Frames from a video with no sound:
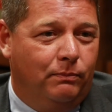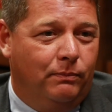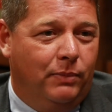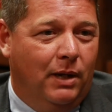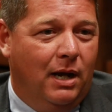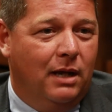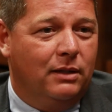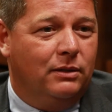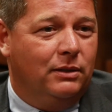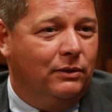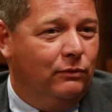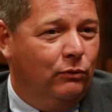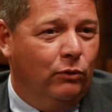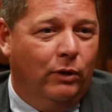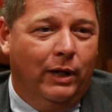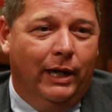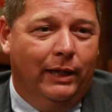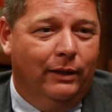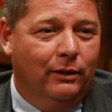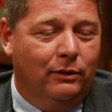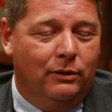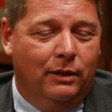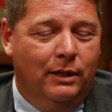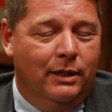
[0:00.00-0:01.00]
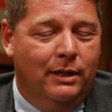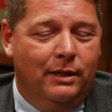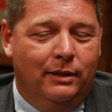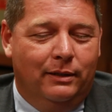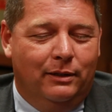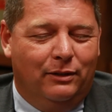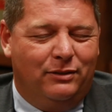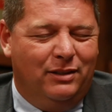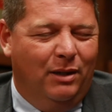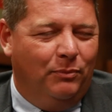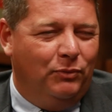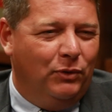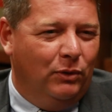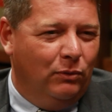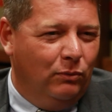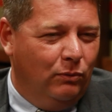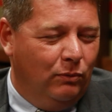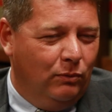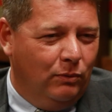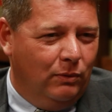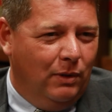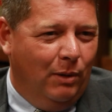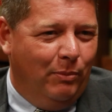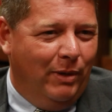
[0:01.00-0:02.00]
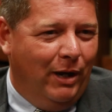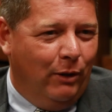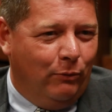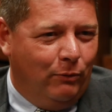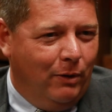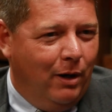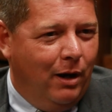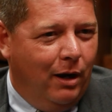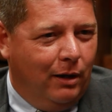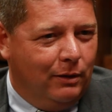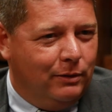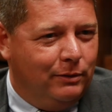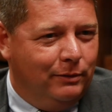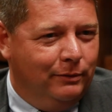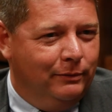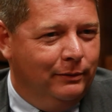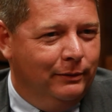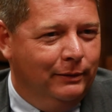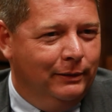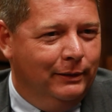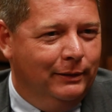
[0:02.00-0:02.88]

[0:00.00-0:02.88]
positive way. There, there's something about rocks.